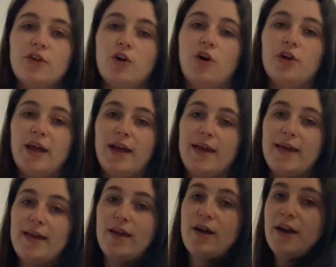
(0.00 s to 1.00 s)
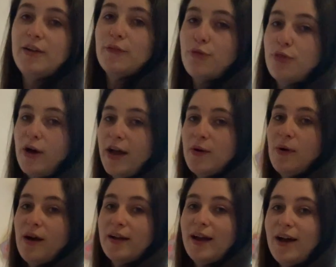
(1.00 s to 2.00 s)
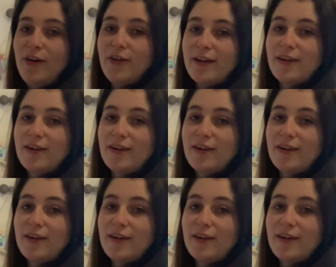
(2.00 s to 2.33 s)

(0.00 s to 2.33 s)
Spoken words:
got a kind of thigh workout.